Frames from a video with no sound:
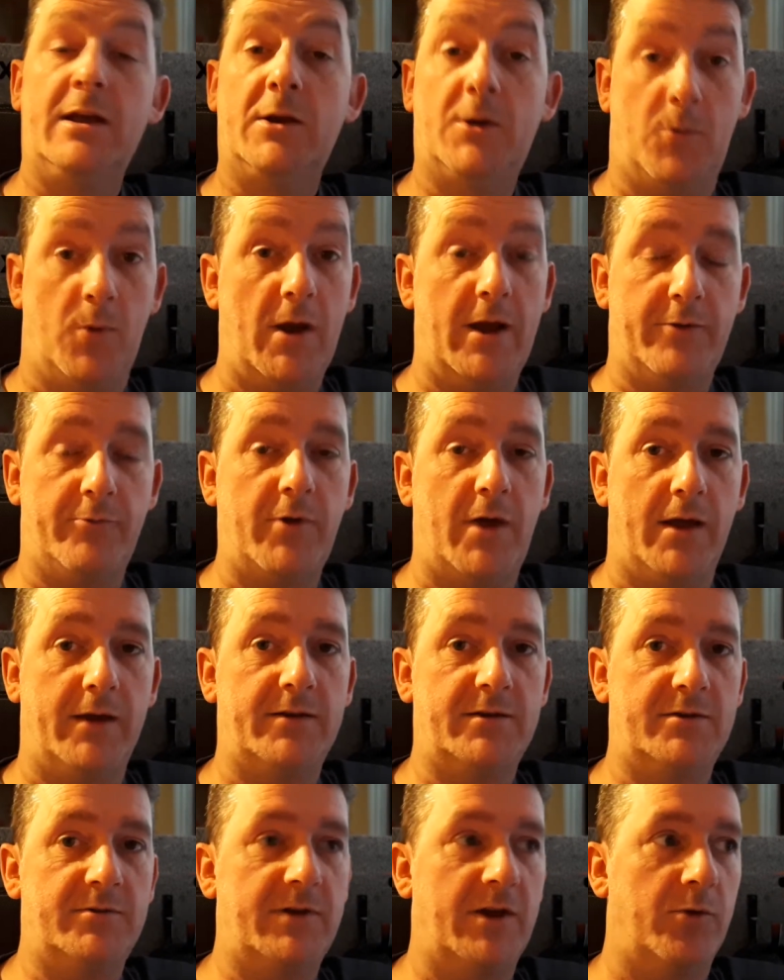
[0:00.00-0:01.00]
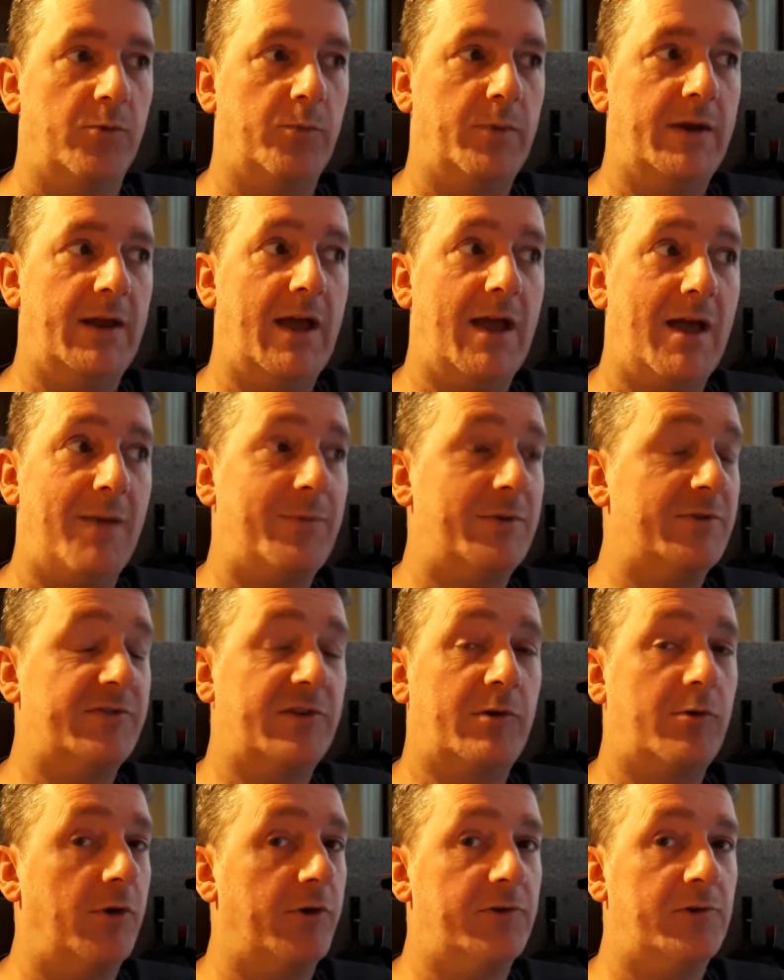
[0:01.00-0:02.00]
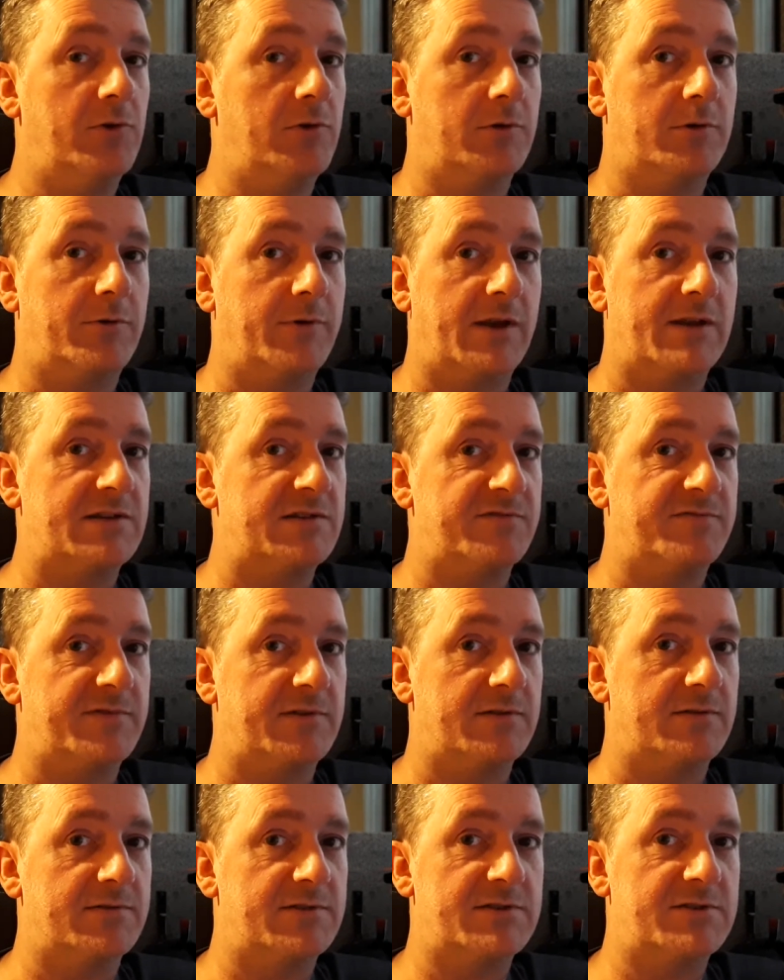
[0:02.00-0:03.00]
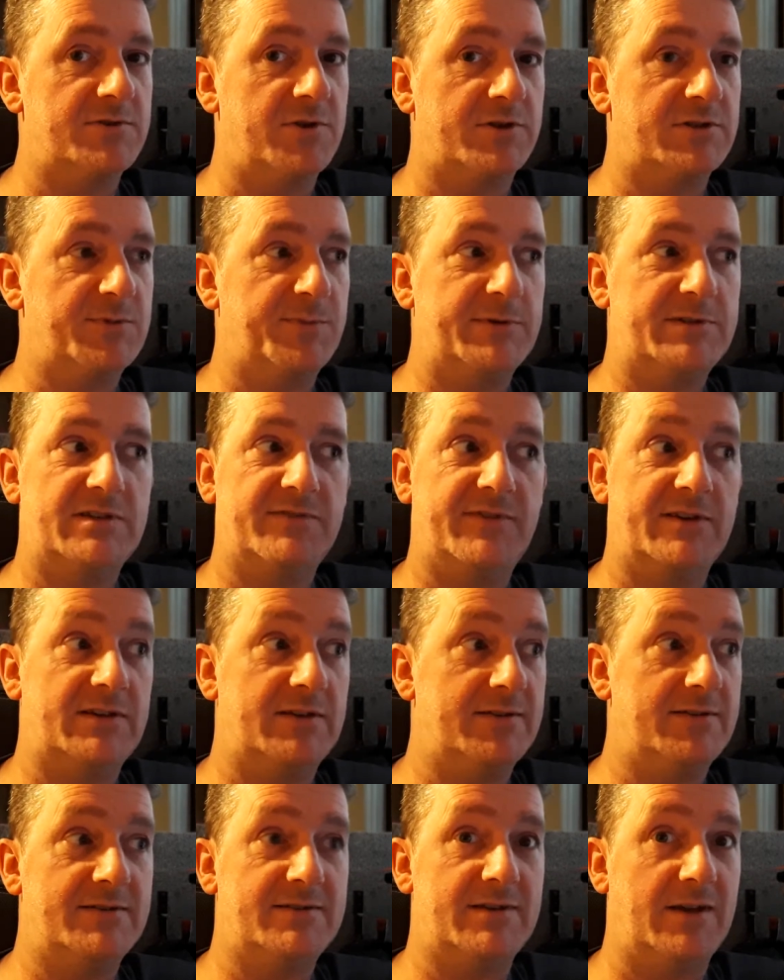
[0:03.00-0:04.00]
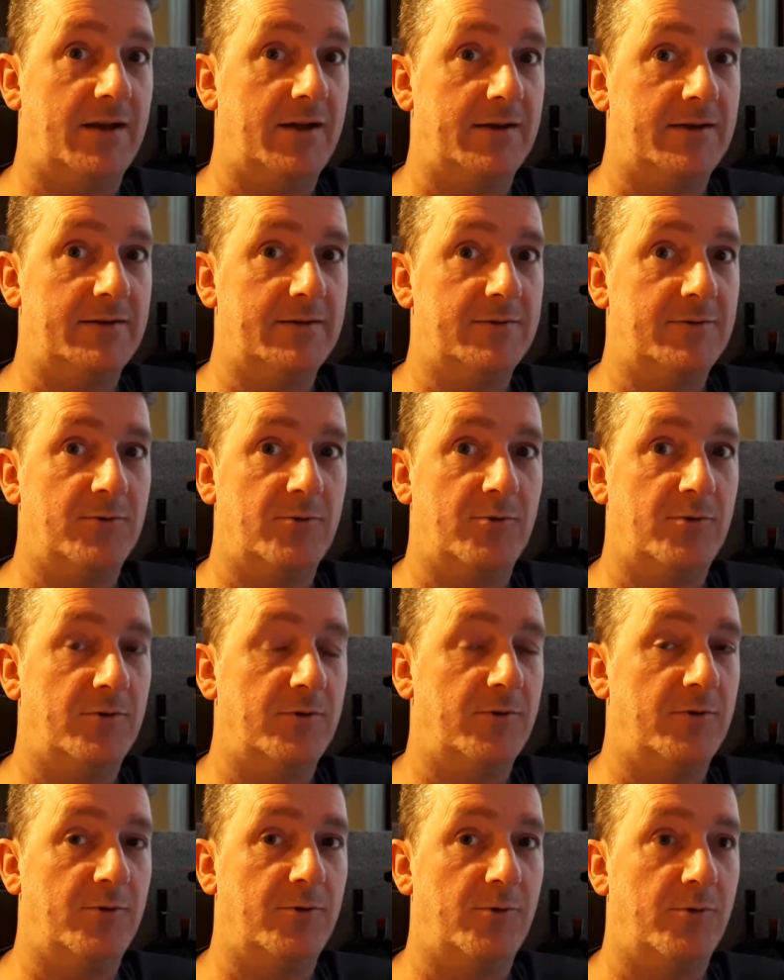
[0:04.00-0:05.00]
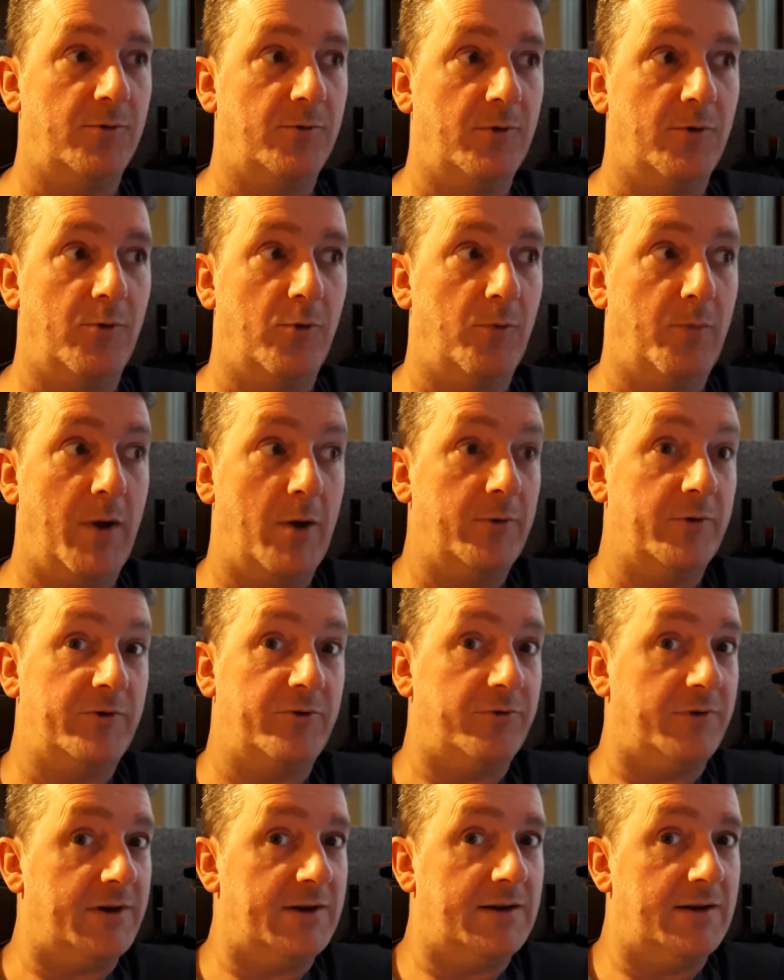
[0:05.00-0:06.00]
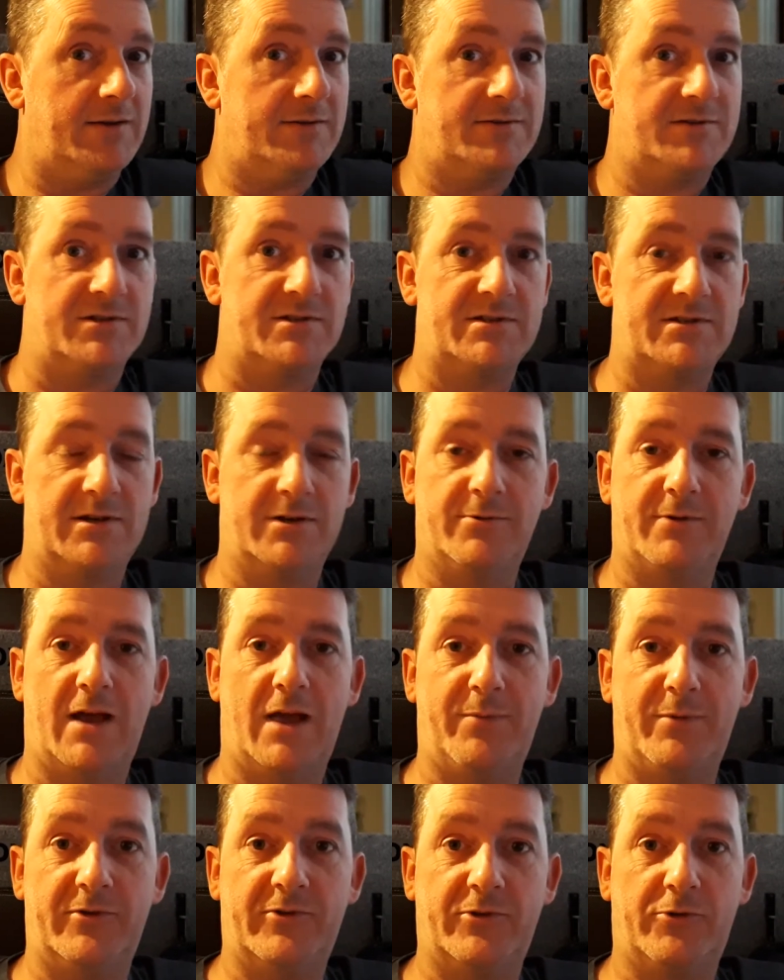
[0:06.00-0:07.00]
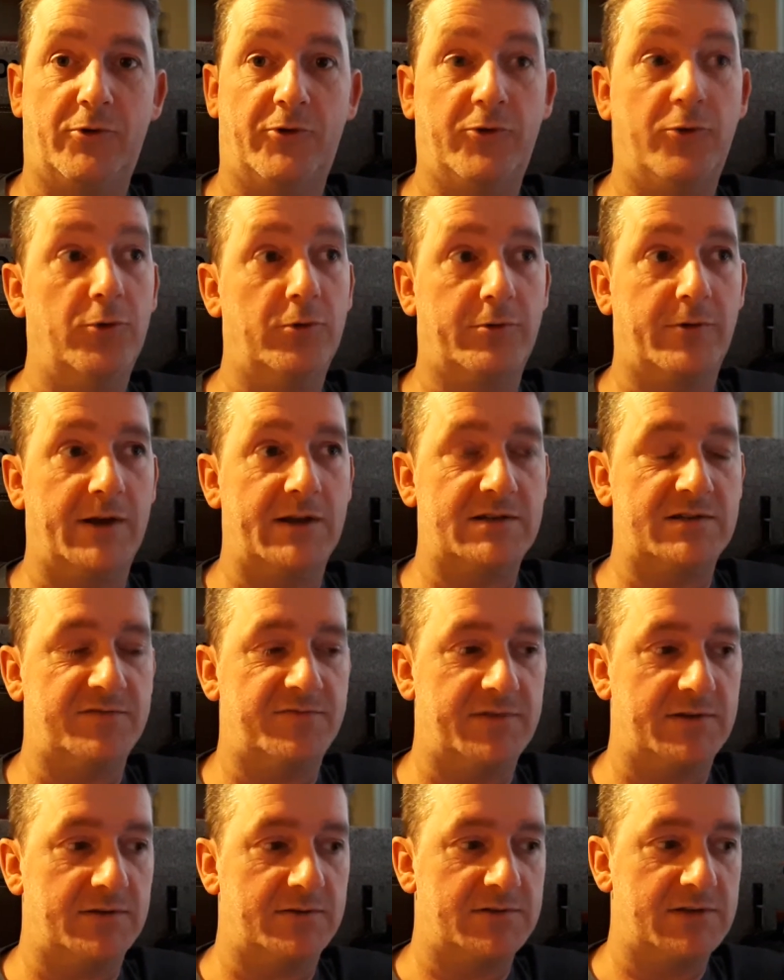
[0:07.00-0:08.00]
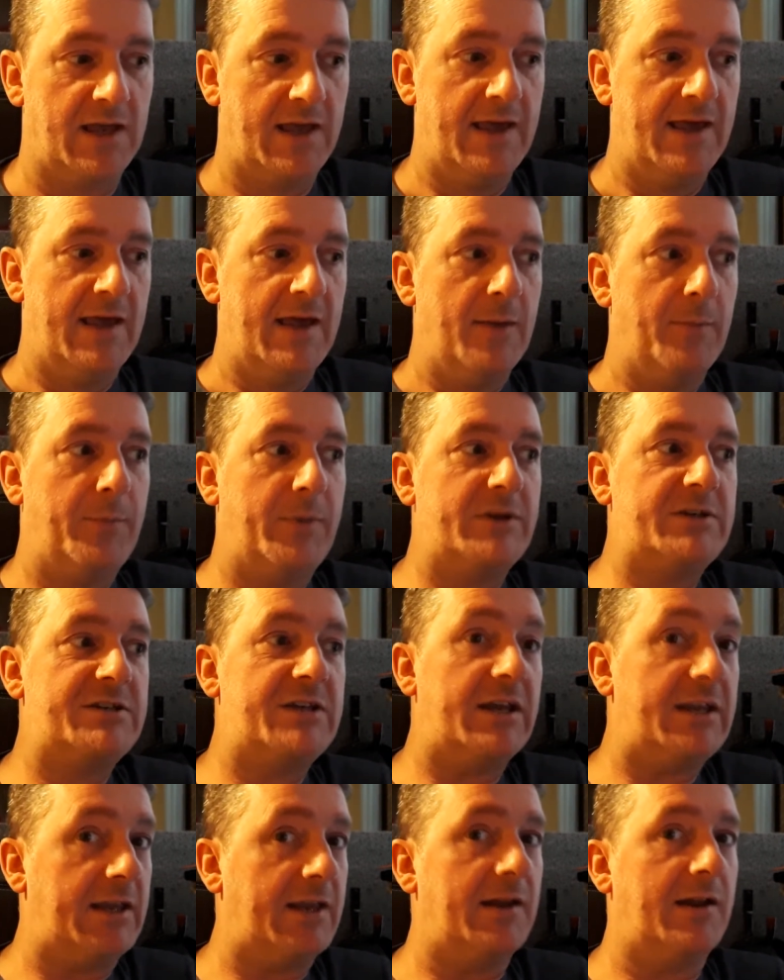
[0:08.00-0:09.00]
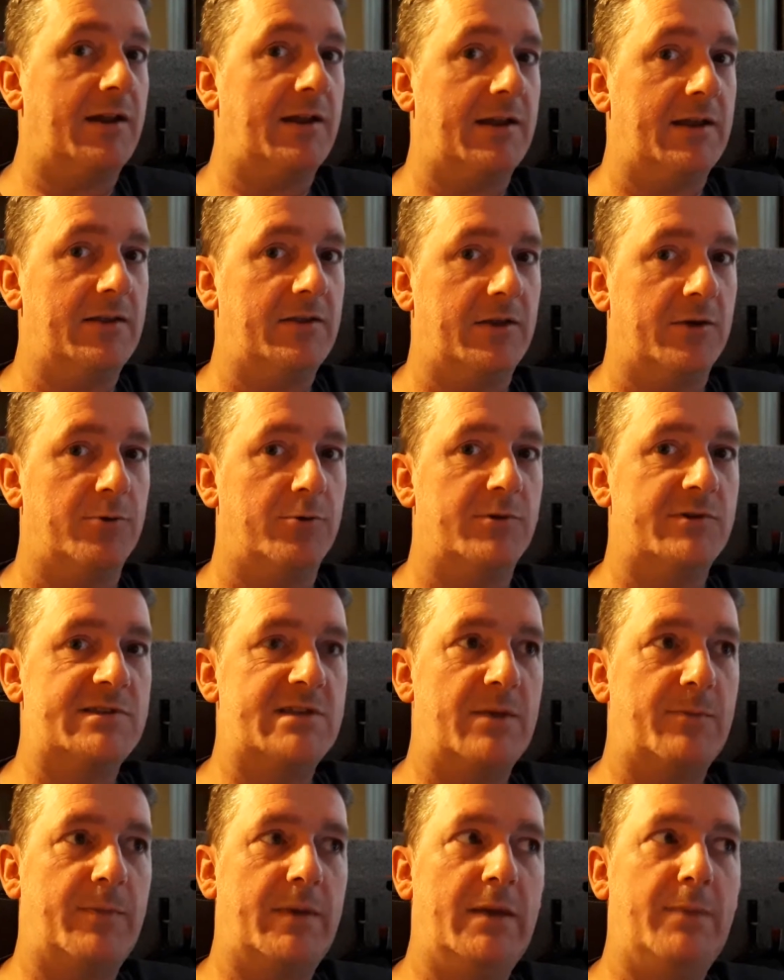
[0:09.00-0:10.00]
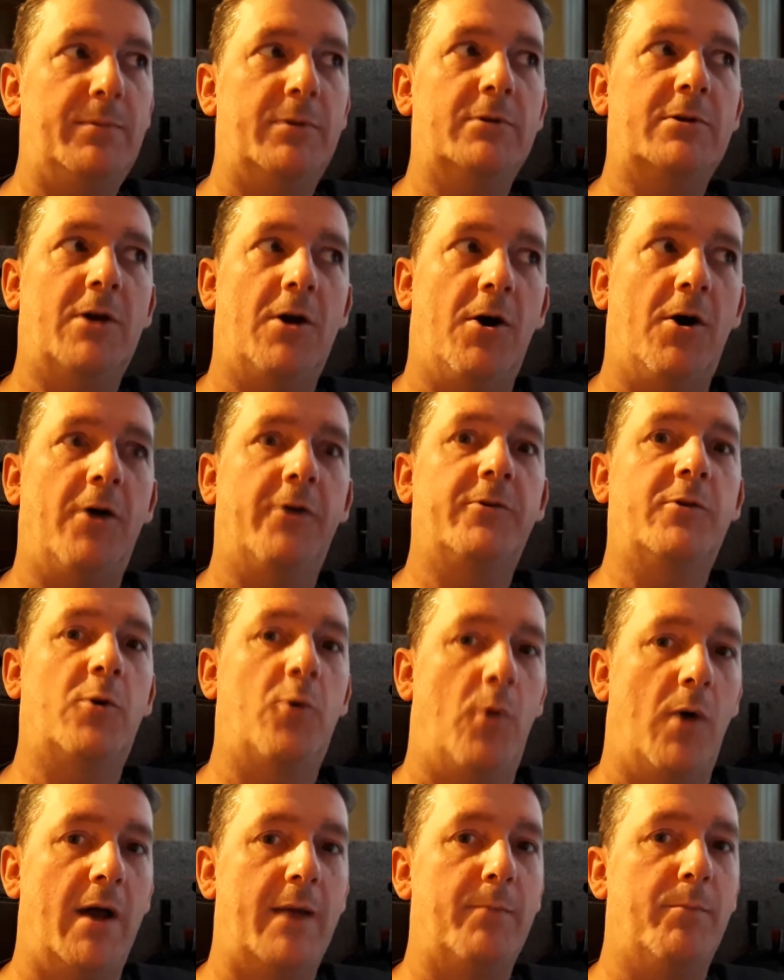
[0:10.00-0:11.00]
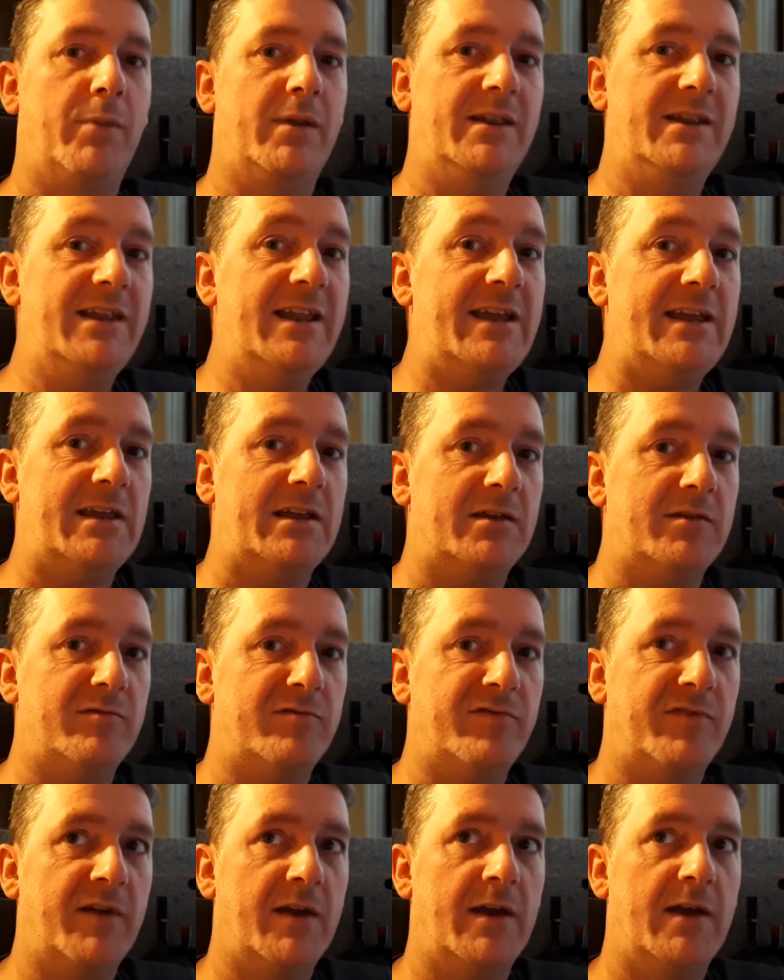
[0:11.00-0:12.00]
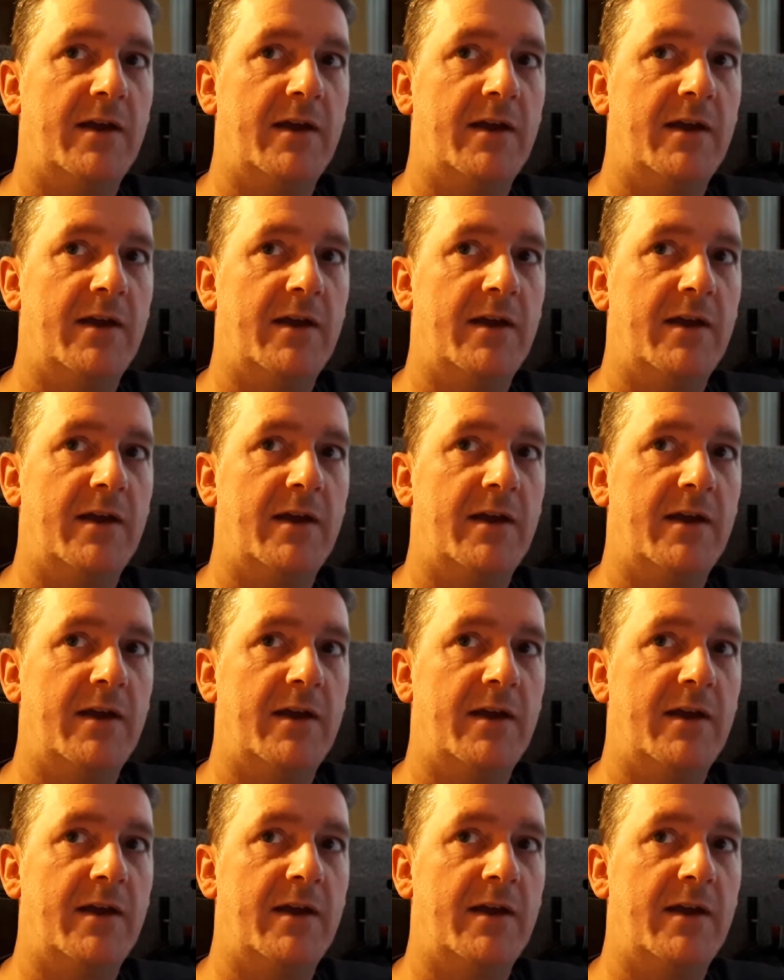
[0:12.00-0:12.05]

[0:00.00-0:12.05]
Quite right, you don't, but it happens across all creative fields. It's not specific to design or poetry. It just, it happens across all creative fields, particularly those that people can't quite believe